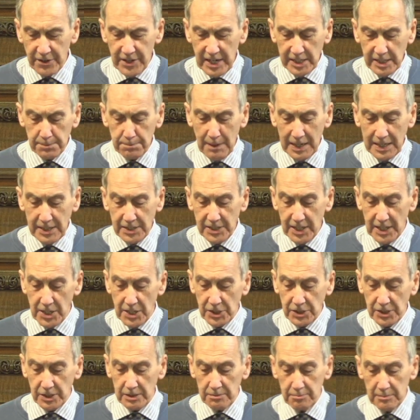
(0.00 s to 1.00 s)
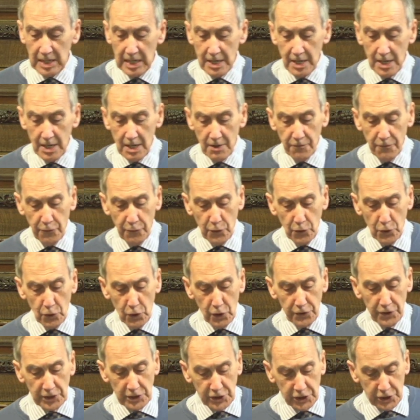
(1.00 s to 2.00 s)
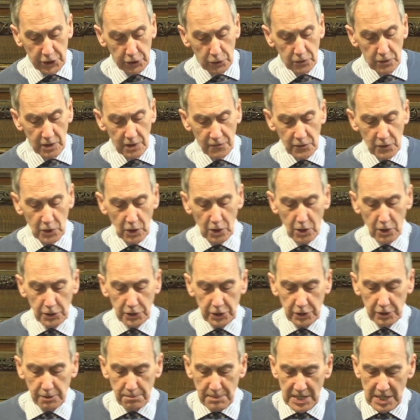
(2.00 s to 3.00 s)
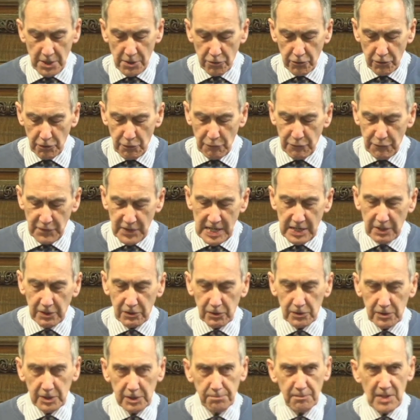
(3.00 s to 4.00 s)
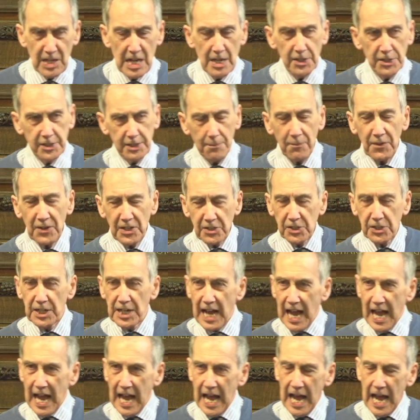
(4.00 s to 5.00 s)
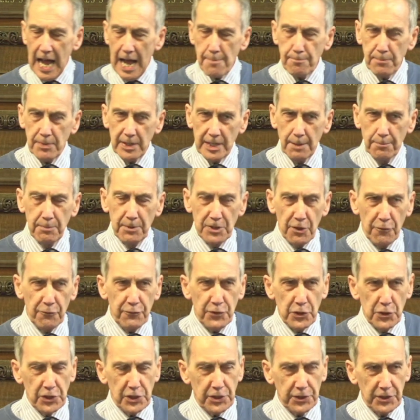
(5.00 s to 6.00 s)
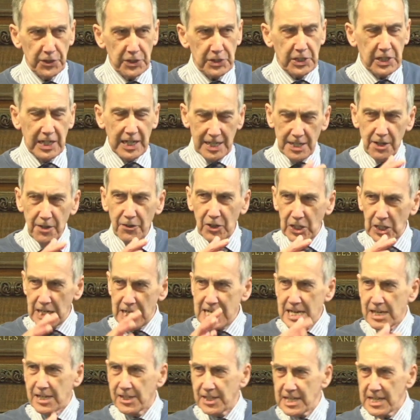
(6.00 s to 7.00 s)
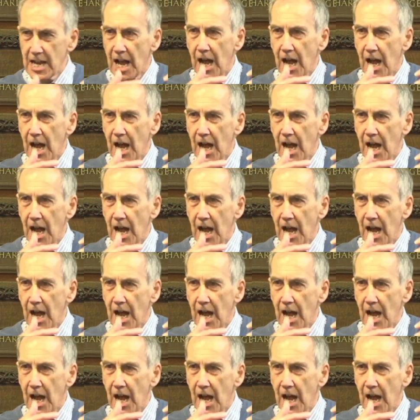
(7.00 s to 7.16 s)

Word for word: expectation for the children of God to be revealed. Something that's going to happen up in the future that's kind of like the,